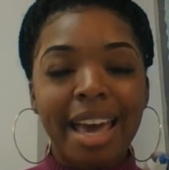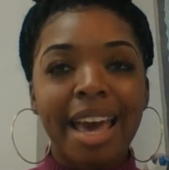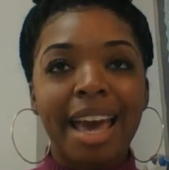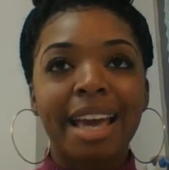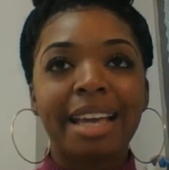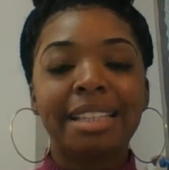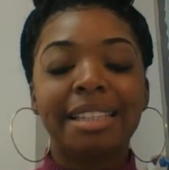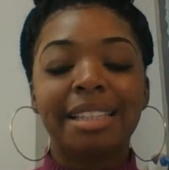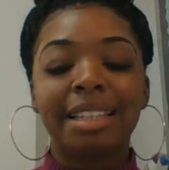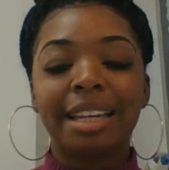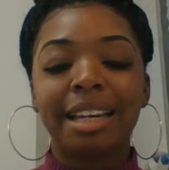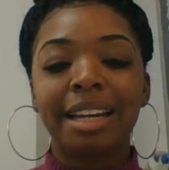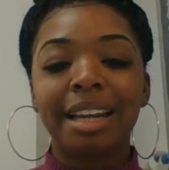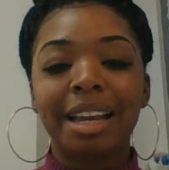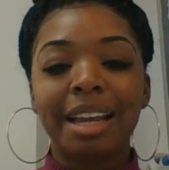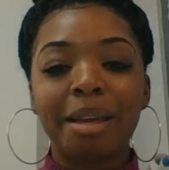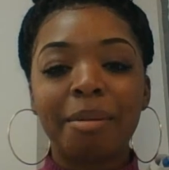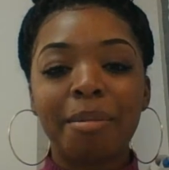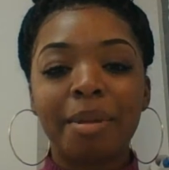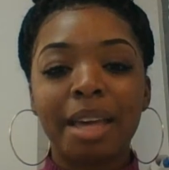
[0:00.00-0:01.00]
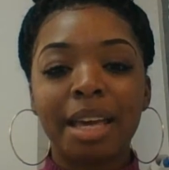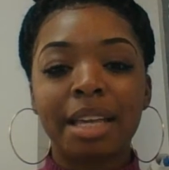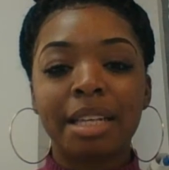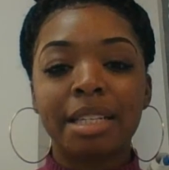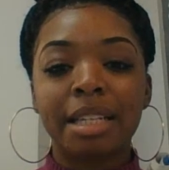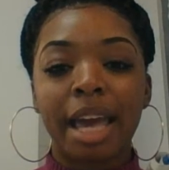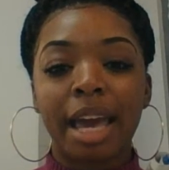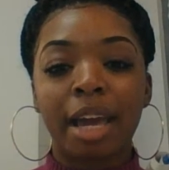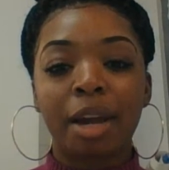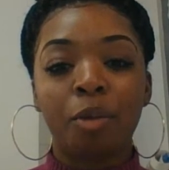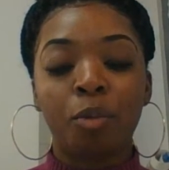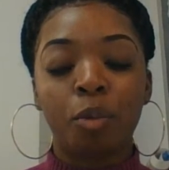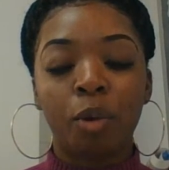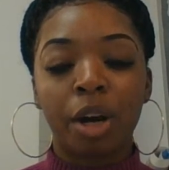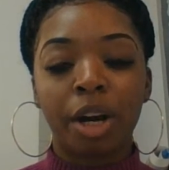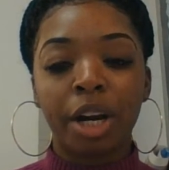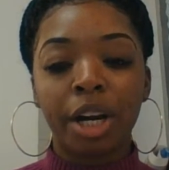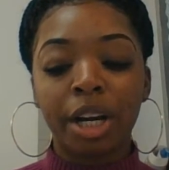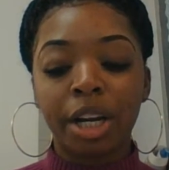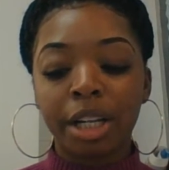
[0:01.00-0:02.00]
A synonym is a
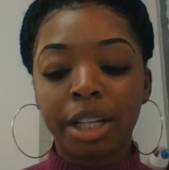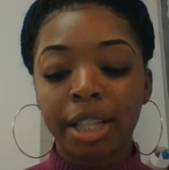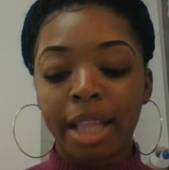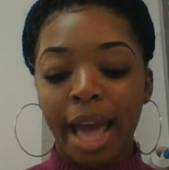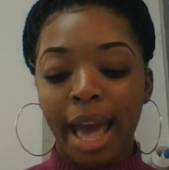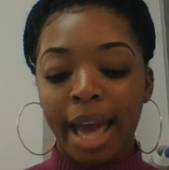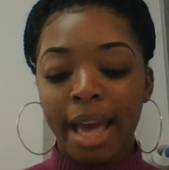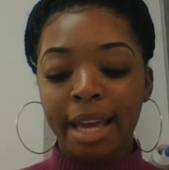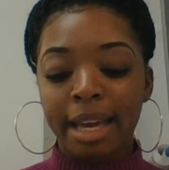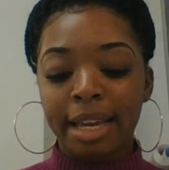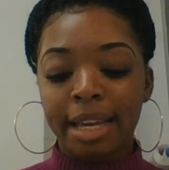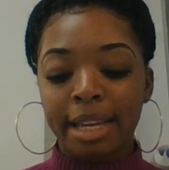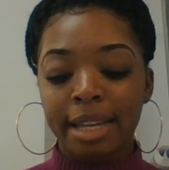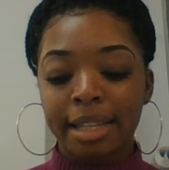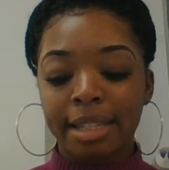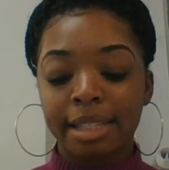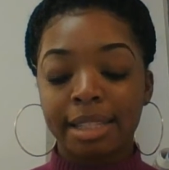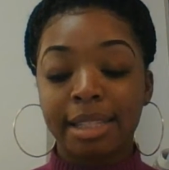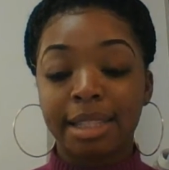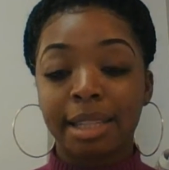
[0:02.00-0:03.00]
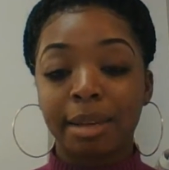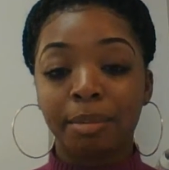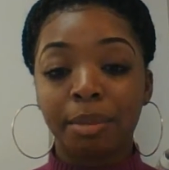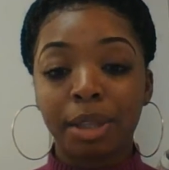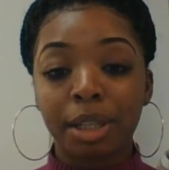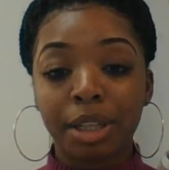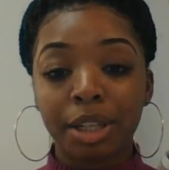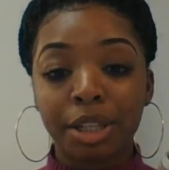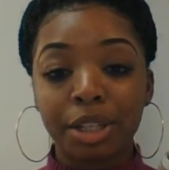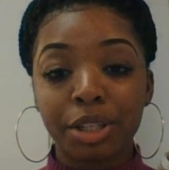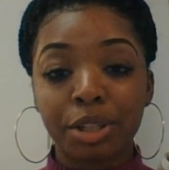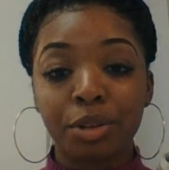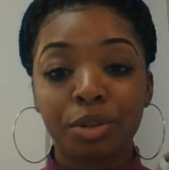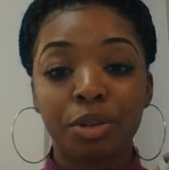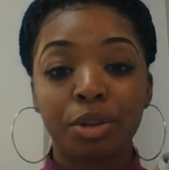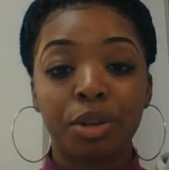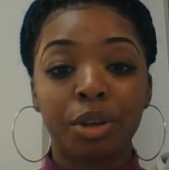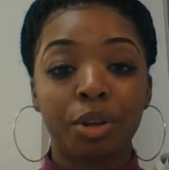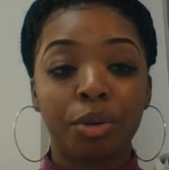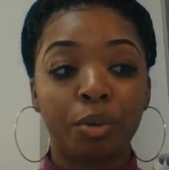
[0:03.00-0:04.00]
word that is similar to
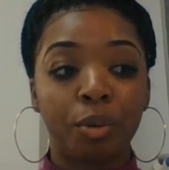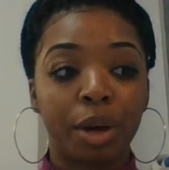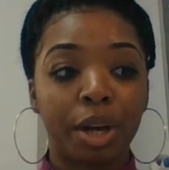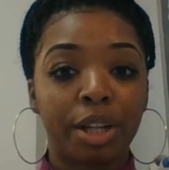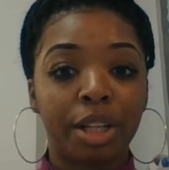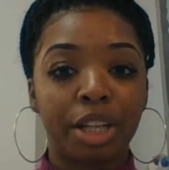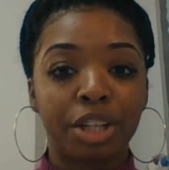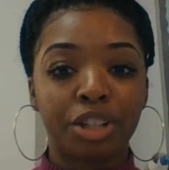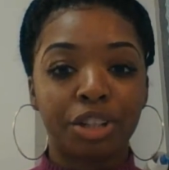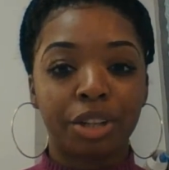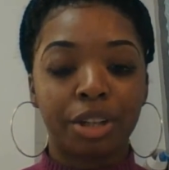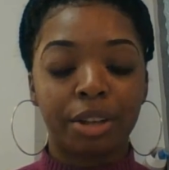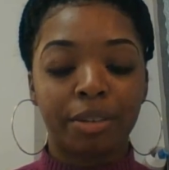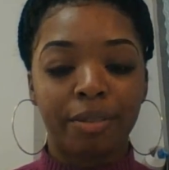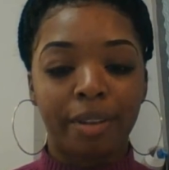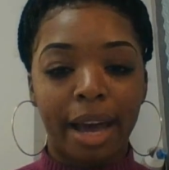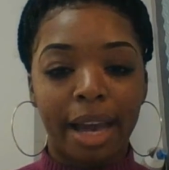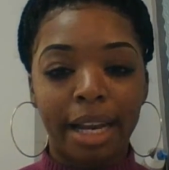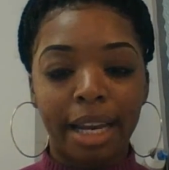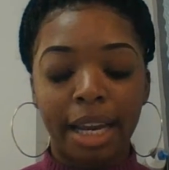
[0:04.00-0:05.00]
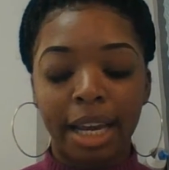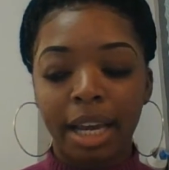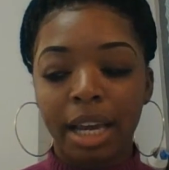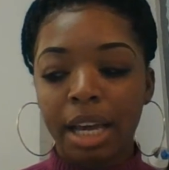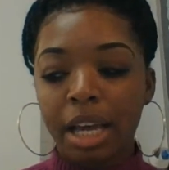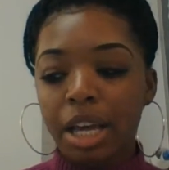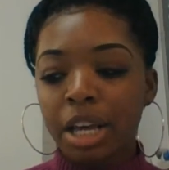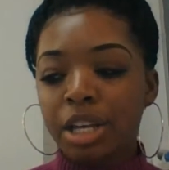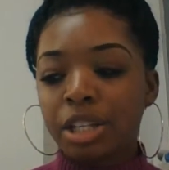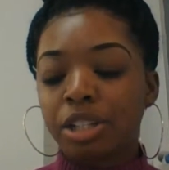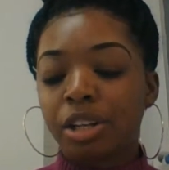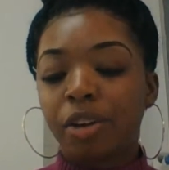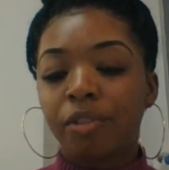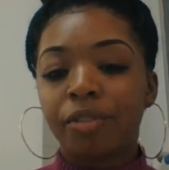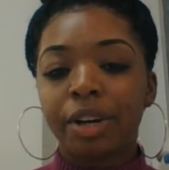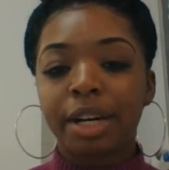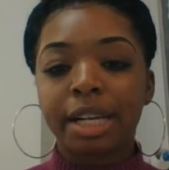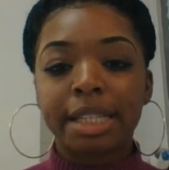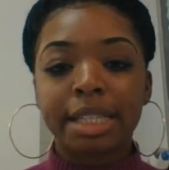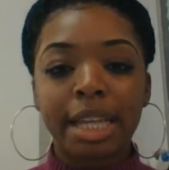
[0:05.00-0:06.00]
the word that you're defining. So
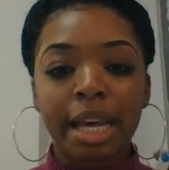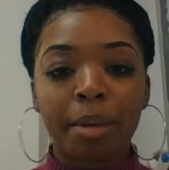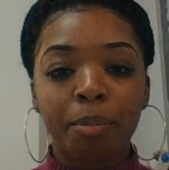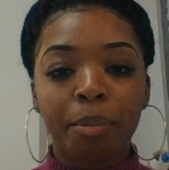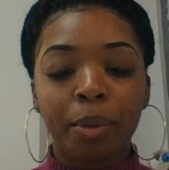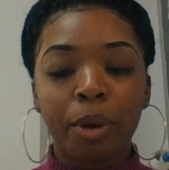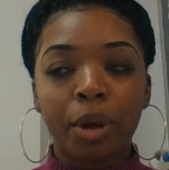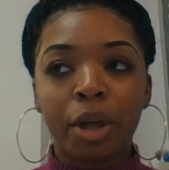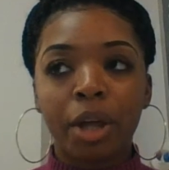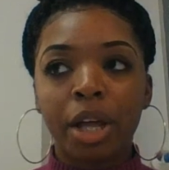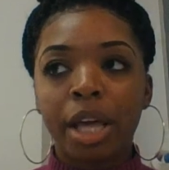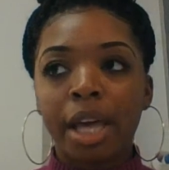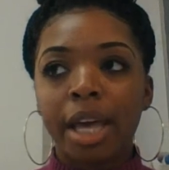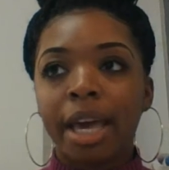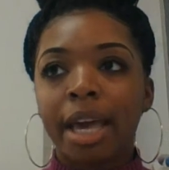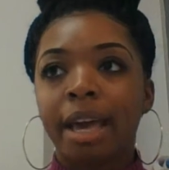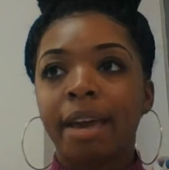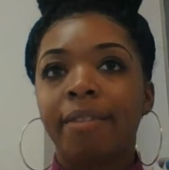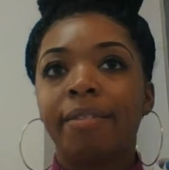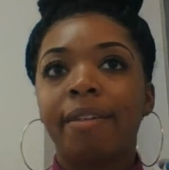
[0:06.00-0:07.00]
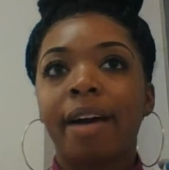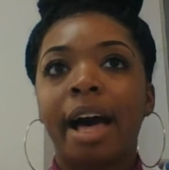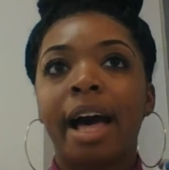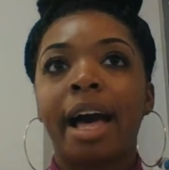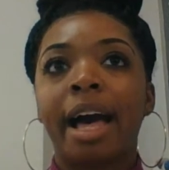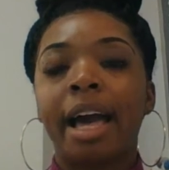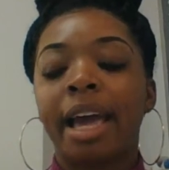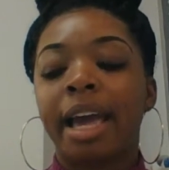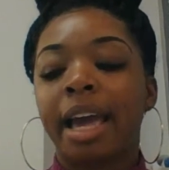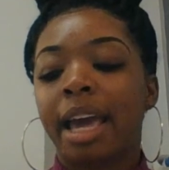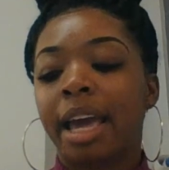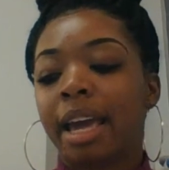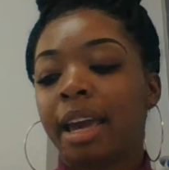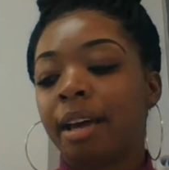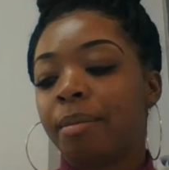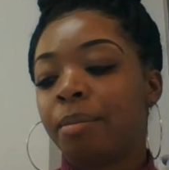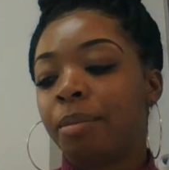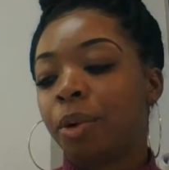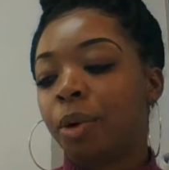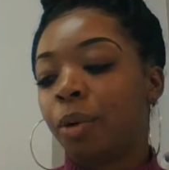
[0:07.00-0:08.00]
for example, if I
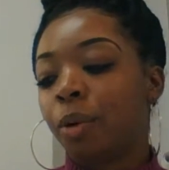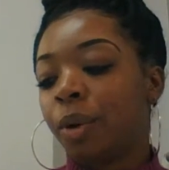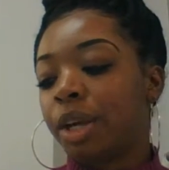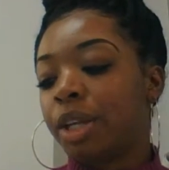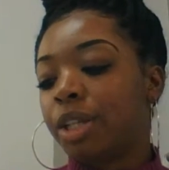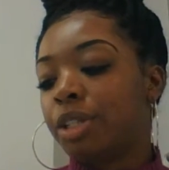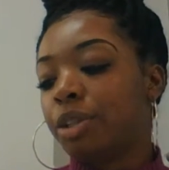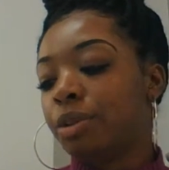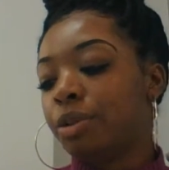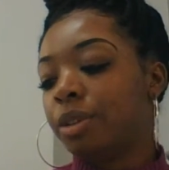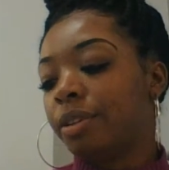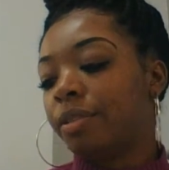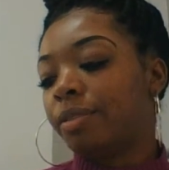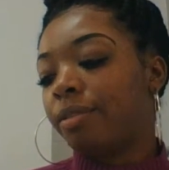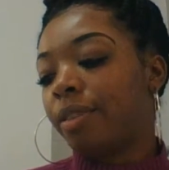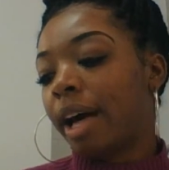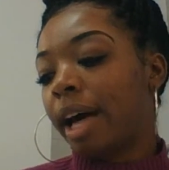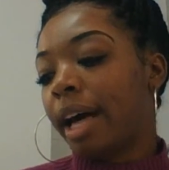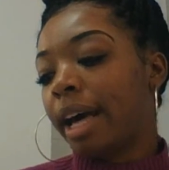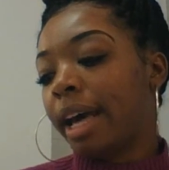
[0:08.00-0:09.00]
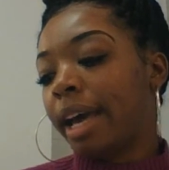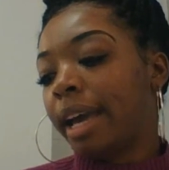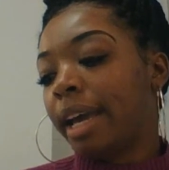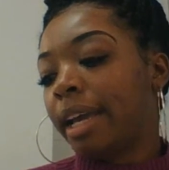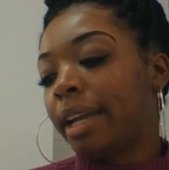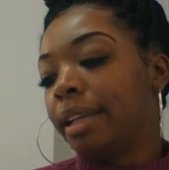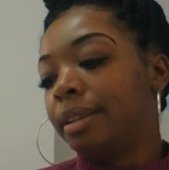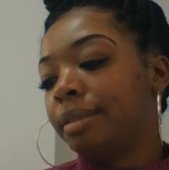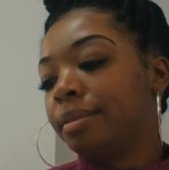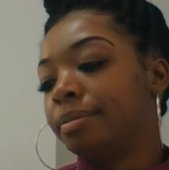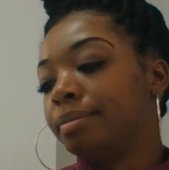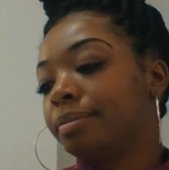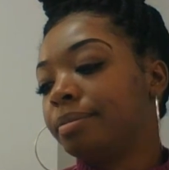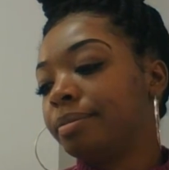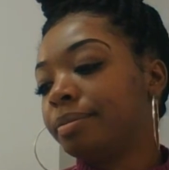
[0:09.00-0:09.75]
am going to define